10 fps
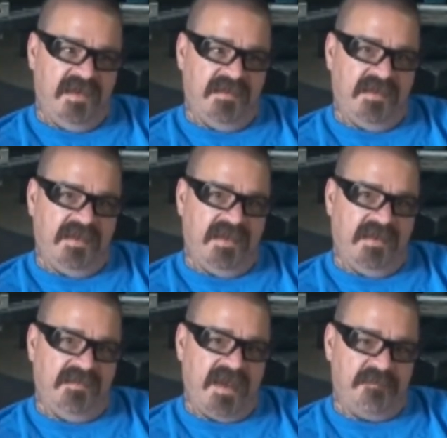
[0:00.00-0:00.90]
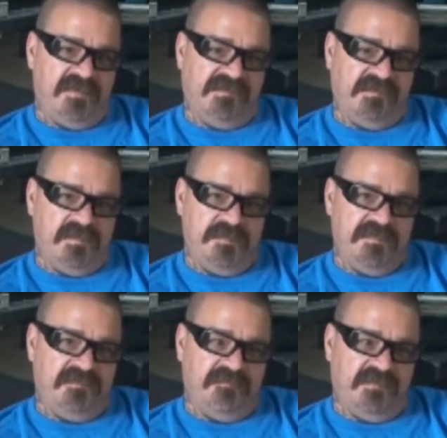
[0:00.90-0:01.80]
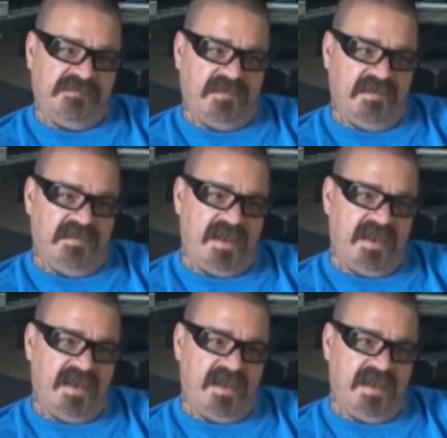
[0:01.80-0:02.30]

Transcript: and then that person would put the verse on it,